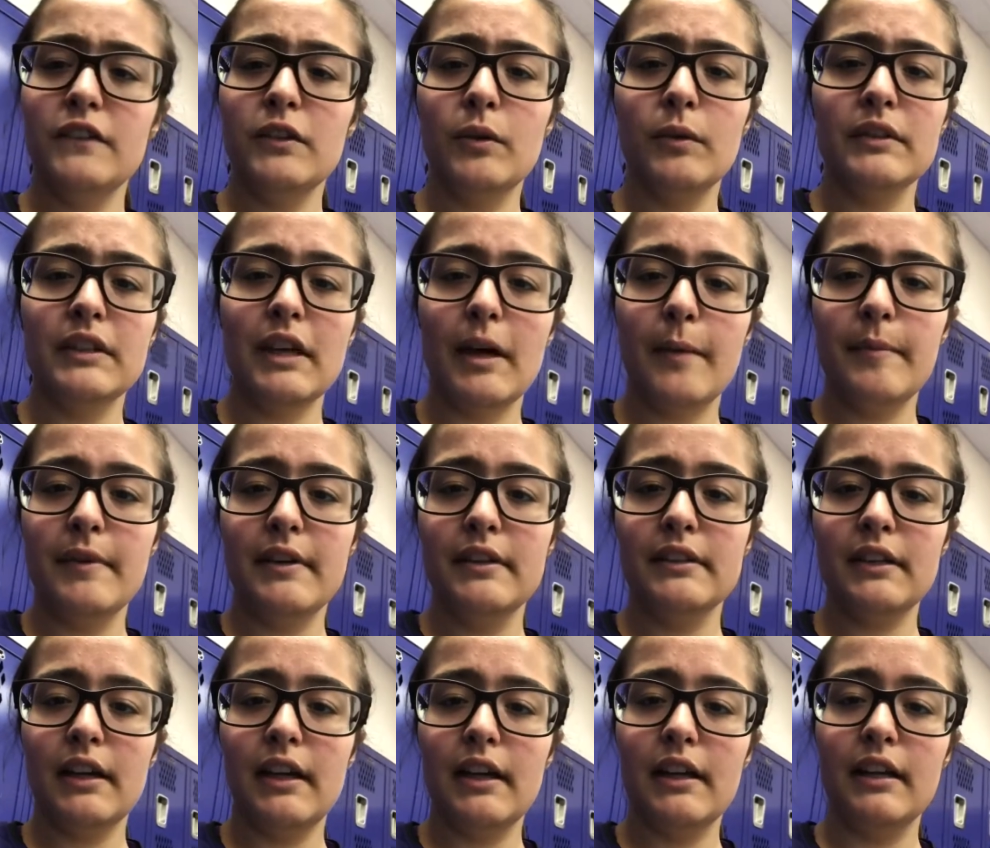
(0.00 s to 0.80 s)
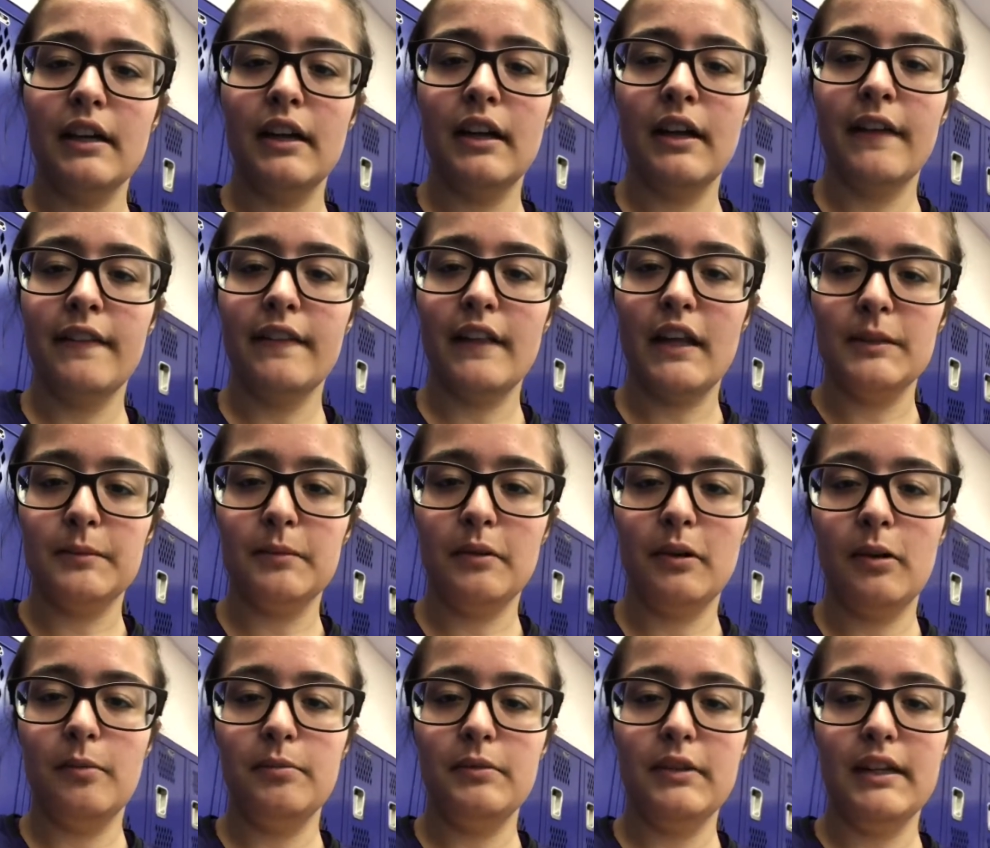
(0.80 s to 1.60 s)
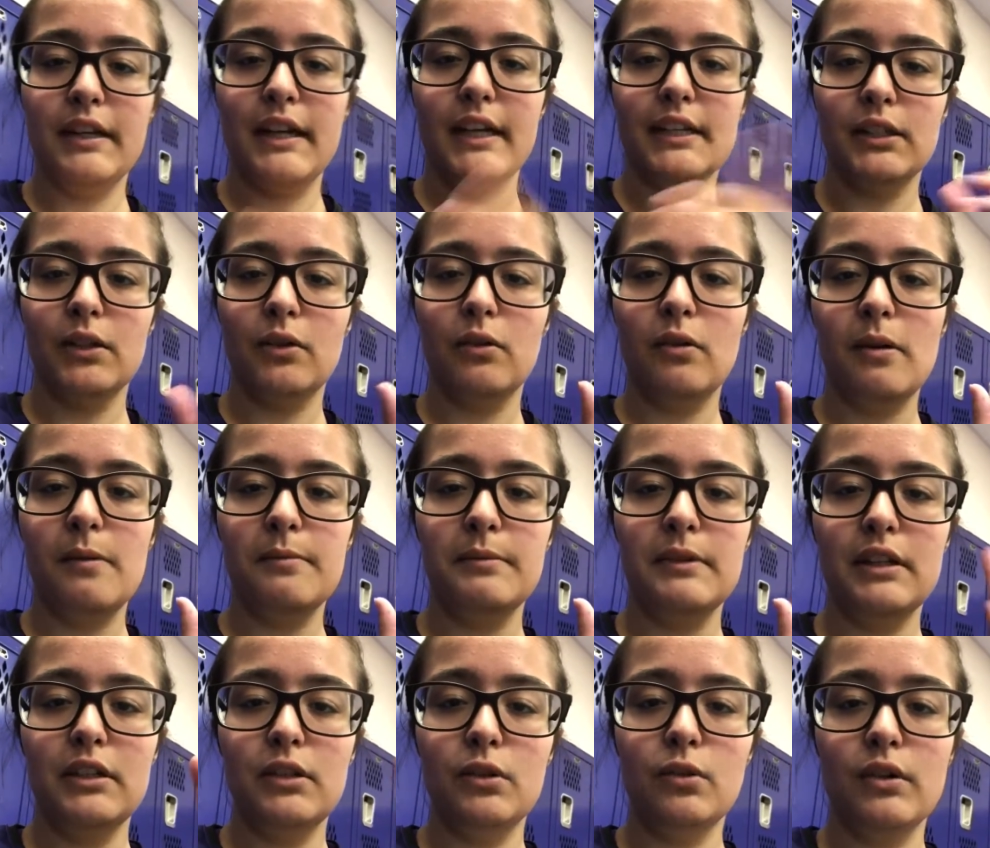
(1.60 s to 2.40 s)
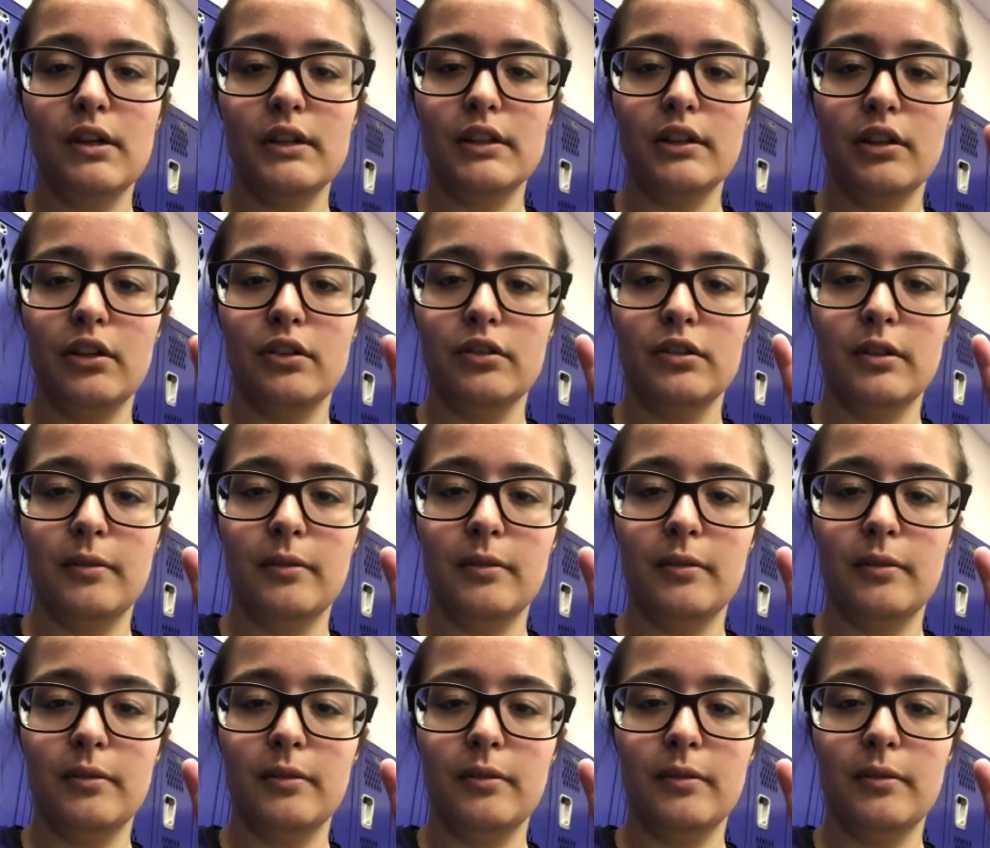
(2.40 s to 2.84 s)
So with that being said, that's my update. Guess I'll update you guys later.